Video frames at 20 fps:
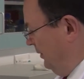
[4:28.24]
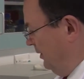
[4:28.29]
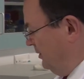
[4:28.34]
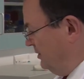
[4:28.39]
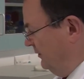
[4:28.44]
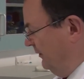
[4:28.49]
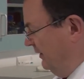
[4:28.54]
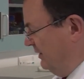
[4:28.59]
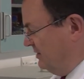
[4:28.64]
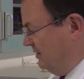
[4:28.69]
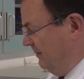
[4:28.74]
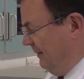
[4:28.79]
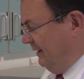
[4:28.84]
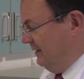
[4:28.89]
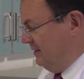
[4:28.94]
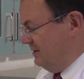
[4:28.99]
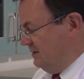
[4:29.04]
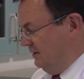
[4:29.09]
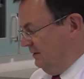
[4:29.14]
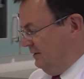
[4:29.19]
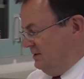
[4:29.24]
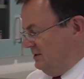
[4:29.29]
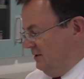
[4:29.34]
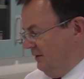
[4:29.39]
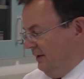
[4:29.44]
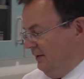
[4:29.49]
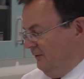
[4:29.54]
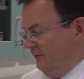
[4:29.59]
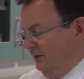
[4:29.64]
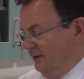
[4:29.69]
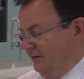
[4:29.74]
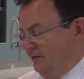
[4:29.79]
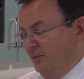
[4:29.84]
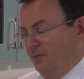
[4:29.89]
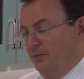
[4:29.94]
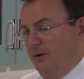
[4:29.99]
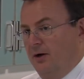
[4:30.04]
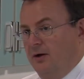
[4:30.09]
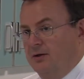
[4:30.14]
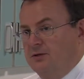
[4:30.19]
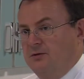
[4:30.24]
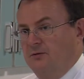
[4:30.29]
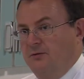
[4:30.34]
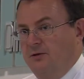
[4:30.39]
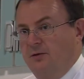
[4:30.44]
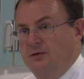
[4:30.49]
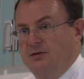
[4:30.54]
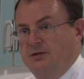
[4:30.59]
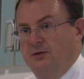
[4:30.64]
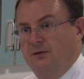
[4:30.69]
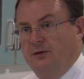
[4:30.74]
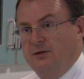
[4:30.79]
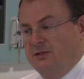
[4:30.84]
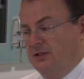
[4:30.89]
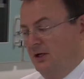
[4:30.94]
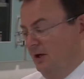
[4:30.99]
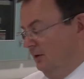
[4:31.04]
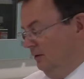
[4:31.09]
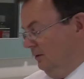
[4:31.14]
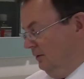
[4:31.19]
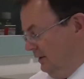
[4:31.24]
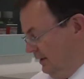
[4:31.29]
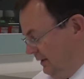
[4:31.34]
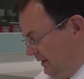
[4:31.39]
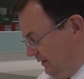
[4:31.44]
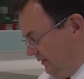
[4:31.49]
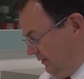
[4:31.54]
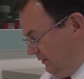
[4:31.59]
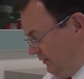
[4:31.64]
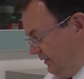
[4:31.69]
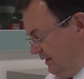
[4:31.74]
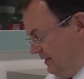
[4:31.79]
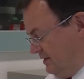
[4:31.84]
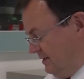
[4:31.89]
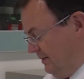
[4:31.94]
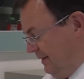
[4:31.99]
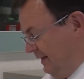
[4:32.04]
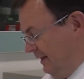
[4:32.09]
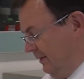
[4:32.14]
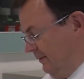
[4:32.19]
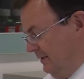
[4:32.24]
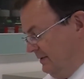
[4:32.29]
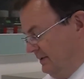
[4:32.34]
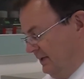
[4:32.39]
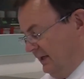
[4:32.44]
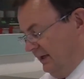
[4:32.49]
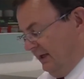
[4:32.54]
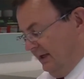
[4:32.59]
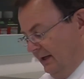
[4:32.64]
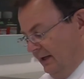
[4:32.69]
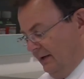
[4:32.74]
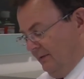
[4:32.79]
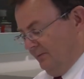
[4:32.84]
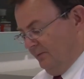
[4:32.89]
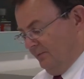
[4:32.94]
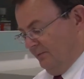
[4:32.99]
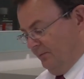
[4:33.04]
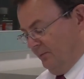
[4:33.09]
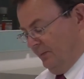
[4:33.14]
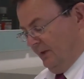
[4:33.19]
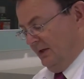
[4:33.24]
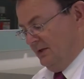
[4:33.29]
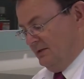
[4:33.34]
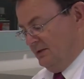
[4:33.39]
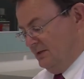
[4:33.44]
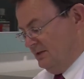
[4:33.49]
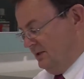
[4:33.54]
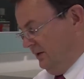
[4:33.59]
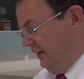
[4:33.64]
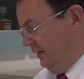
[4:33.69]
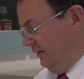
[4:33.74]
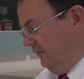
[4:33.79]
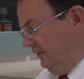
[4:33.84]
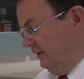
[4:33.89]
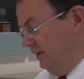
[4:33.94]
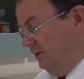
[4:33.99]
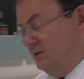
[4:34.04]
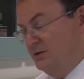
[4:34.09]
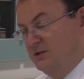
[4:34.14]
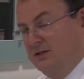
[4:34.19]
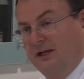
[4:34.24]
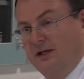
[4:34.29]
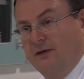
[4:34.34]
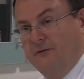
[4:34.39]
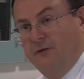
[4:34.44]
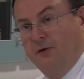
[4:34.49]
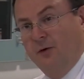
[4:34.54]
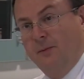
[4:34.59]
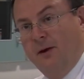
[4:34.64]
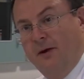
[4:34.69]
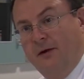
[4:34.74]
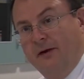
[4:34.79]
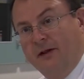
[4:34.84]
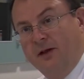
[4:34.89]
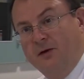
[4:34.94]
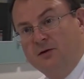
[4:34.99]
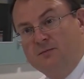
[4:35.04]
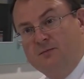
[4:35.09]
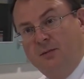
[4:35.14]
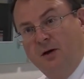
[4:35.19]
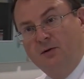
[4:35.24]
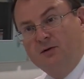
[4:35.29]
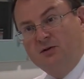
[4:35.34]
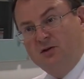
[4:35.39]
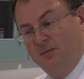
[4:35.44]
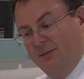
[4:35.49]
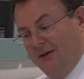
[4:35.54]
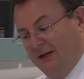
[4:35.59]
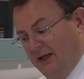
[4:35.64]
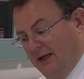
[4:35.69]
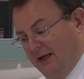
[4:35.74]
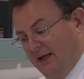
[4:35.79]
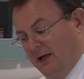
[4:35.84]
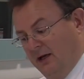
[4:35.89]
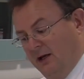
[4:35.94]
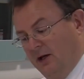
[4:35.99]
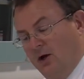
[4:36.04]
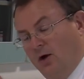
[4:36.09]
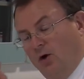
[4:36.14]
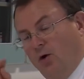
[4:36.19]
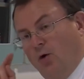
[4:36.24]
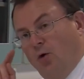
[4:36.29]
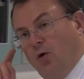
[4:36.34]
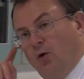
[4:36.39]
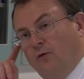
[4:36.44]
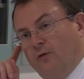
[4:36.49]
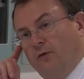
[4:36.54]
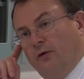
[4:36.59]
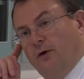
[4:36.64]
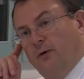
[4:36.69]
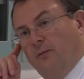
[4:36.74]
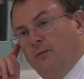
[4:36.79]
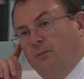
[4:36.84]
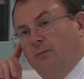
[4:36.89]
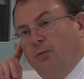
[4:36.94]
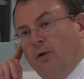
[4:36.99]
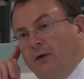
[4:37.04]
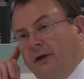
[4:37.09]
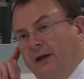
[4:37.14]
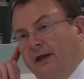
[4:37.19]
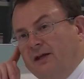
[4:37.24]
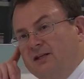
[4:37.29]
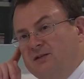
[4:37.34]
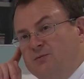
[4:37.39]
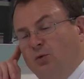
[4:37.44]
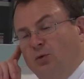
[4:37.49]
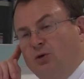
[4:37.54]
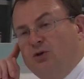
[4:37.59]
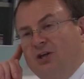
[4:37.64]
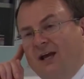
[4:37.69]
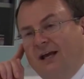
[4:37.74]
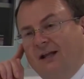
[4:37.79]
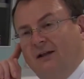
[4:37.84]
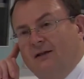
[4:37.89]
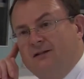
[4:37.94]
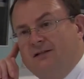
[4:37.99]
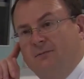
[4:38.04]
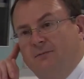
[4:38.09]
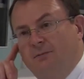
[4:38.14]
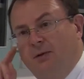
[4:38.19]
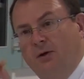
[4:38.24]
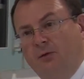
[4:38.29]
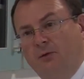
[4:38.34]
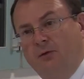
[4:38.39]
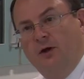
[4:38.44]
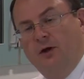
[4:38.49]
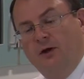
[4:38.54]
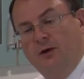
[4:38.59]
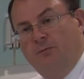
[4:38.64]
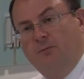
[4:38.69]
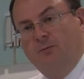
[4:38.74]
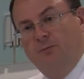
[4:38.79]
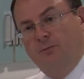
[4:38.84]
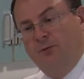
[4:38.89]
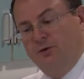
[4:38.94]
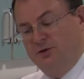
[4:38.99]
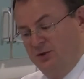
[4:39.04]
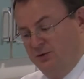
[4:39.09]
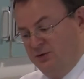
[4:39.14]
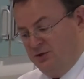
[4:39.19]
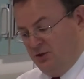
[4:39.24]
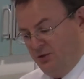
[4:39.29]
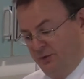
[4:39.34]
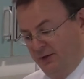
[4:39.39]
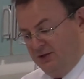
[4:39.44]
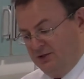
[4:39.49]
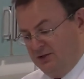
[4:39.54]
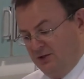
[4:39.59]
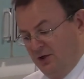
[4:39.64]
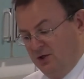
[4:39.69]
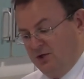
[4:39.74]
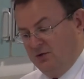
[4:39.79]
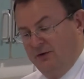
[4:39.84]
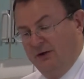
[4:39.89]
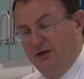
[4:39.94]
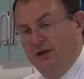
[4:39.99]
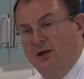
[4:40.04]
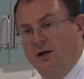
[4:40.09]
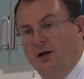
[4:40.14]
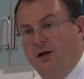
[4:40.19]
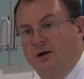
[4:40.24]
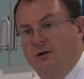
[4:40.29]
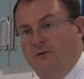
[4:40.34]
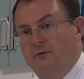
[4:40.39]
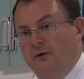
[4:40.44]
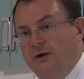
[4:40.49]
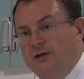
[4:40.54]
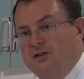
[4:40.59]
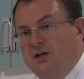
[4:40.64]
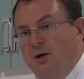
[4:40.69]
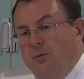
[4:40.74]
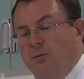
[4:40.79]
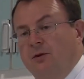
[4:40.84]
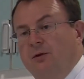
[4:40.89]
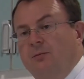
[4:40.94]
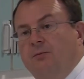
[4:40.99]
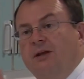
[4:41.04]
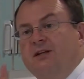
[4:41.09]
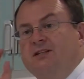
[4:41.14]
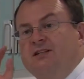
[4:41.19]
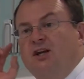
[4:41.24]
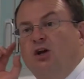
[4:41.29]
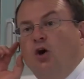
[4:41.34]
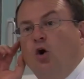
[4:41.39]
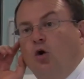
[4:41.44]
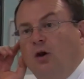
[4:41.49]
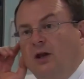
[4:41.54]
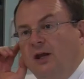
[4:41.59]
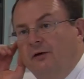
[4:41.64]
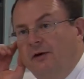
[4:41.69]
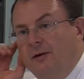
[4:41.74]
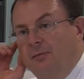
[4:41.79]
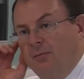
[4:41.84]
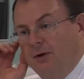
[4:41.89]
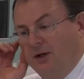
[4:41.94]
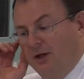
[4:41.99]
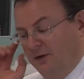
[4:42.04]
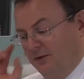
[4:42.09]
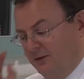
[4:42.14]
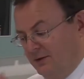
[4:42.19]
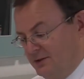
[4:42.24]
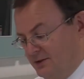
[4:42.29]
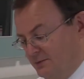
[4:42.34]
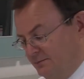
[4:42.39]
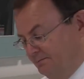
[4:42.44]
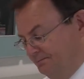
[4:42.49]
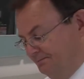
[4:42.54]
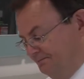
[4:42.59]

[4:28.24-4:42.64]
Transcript: both of these cements are designed for different parts of use in the skull. This cement in particular is designed for use for repairing those bones of the middle ear, or for blocking small channels in bone that are produced during surgery, for example in placing cochlear implants.